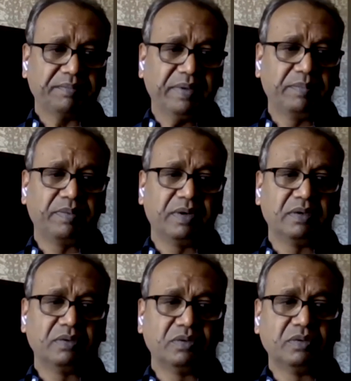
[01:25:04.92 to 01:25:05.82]
some
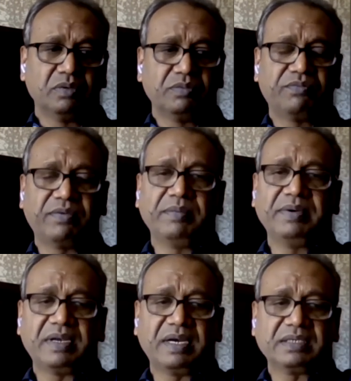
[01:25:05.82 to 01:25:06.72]
people who
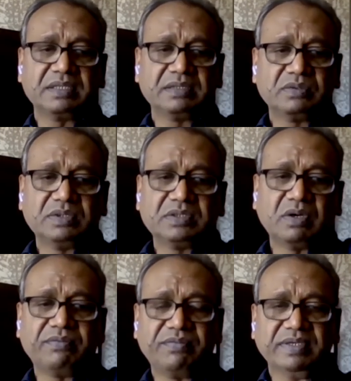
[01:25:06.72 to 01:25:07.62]
from International Students
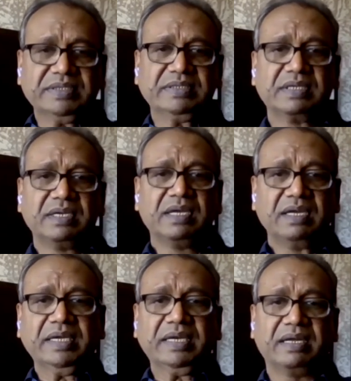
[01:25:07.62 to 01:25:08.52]
Office
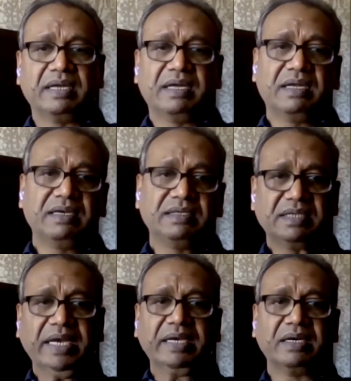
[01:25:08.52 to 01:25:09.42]
uh,
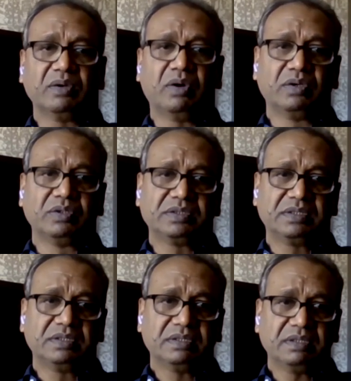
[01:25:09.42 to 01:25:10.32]
decided to
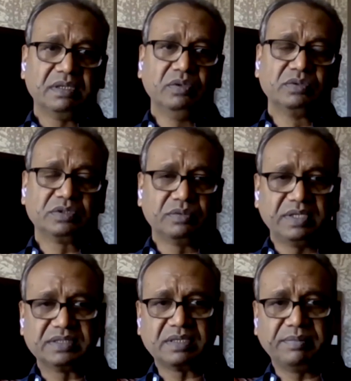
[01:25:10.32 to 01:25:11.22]
host new
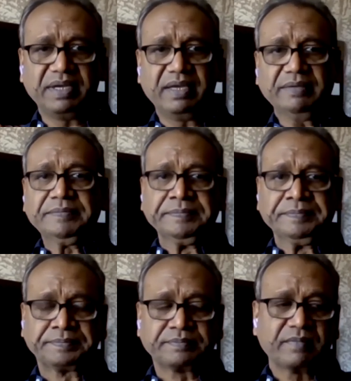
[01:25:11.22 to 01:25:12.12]
students coming in,
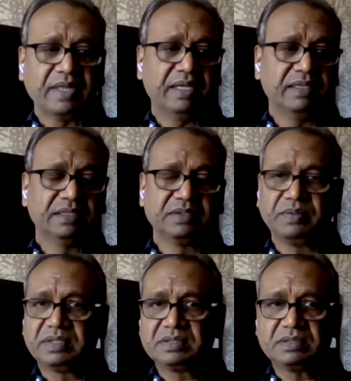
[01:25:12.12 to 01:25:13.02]
and these
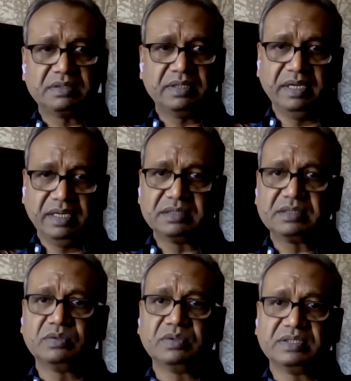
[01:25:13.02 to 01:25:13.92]
were Indian
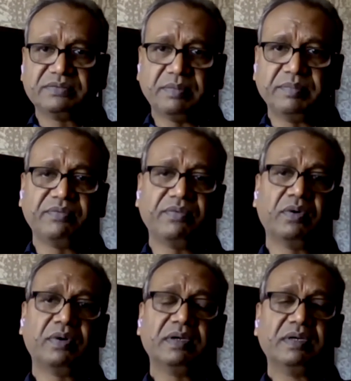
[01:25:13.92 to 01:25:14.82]
students from
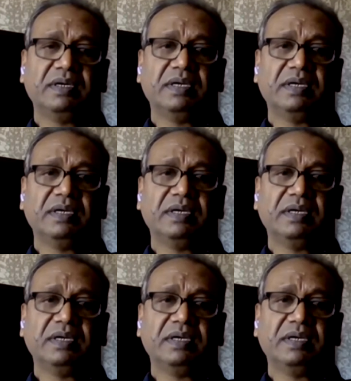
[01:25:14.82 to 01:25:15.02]
before,